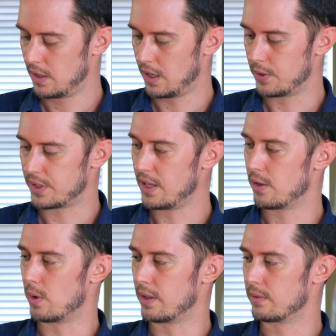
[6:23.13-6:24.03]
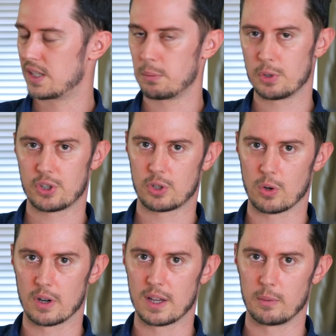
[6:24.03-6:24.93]
Here's another one. Similar
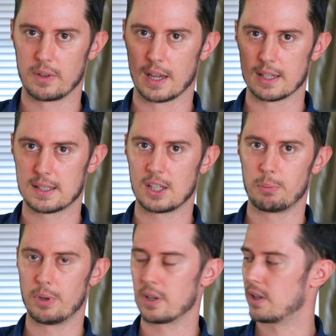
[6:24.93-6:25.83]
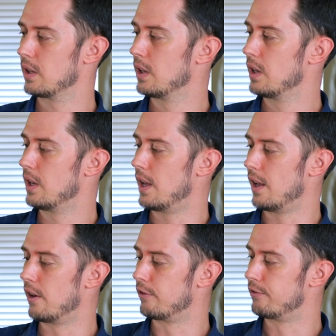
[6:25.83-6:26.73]
story. We've got a steelbook
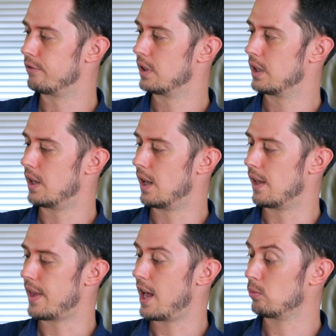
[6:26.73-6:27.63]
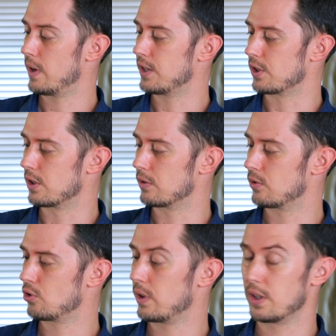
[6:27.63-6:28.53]
of the Hellraiser
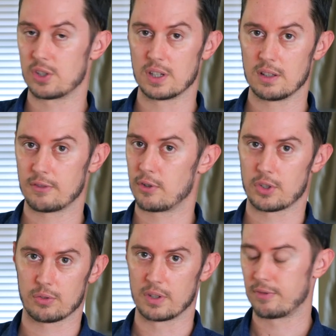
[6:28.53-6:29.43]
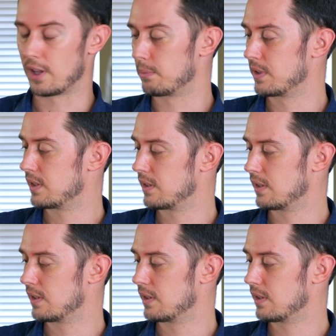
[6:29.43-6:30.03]
trilogy, the first 3 films.